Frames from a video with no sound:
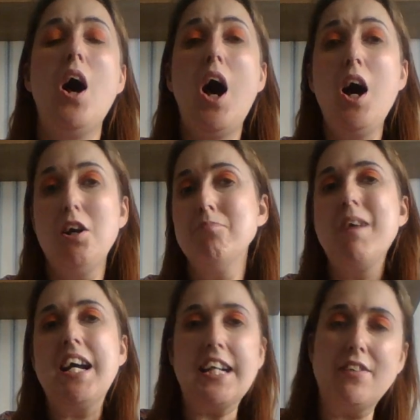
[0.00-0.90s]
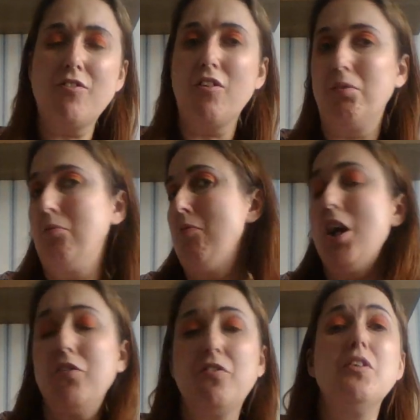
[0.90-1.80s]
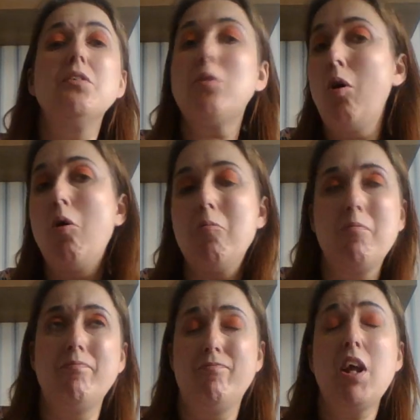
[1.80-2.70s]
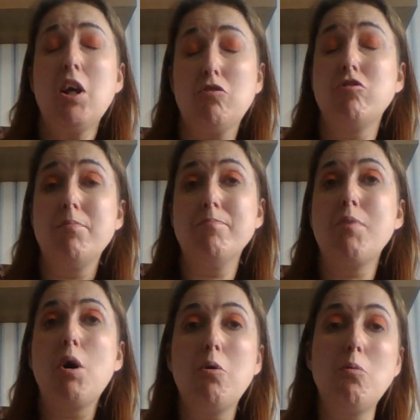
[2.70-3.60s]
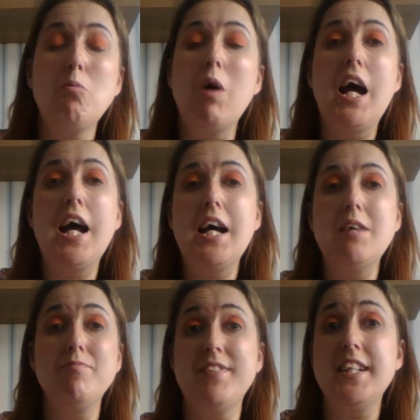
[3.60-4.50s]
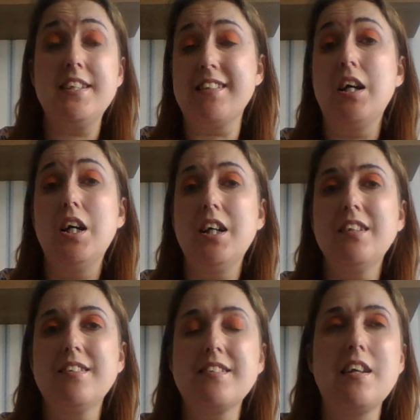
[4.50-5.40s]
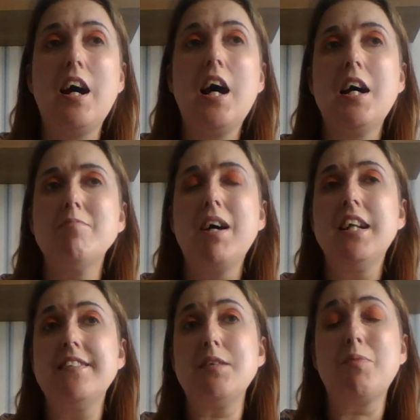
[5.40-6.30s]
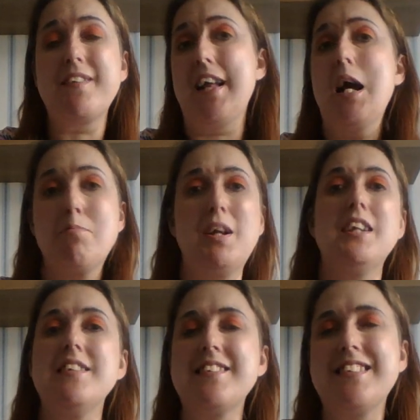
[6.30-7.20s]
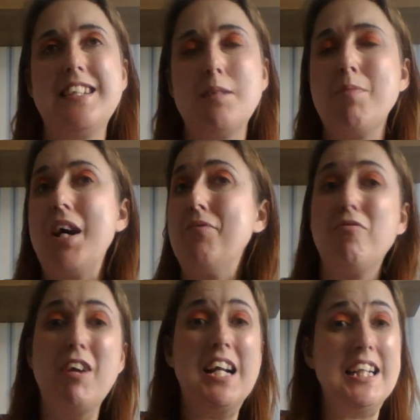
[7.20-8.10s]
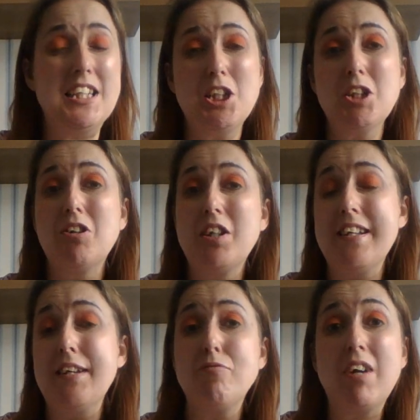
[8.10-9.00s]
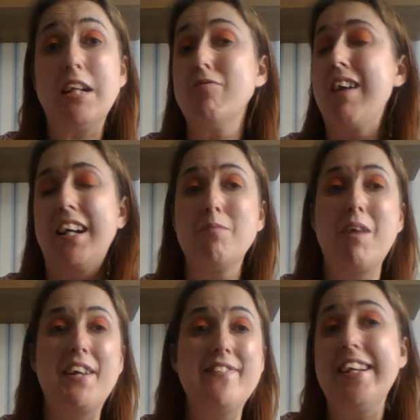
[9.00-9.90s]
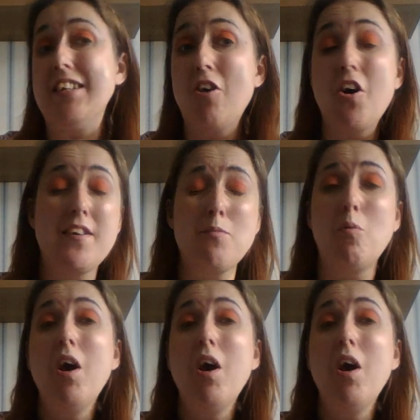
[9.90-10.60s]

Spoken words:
homemade fruit crumble dessert, and it was apple and cinnamon. Really enjoyed it, really recommend it. Nice